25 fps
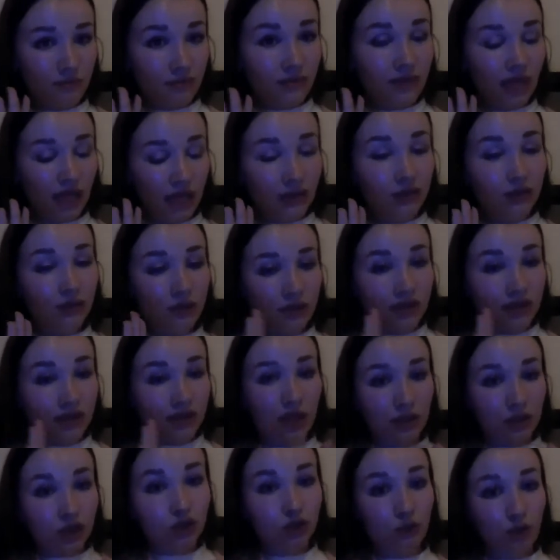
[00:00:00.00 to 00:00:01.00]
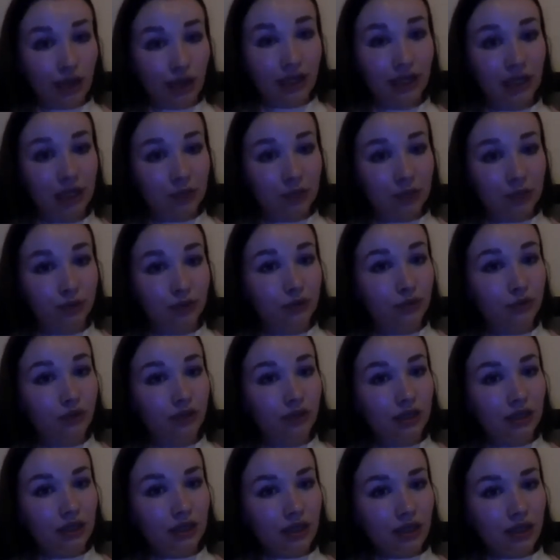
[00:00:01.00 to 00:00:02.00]
that should help you,
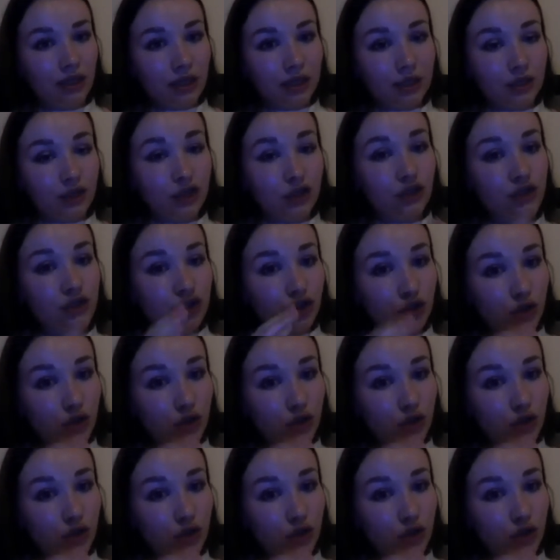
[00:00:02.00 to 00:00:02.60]
and just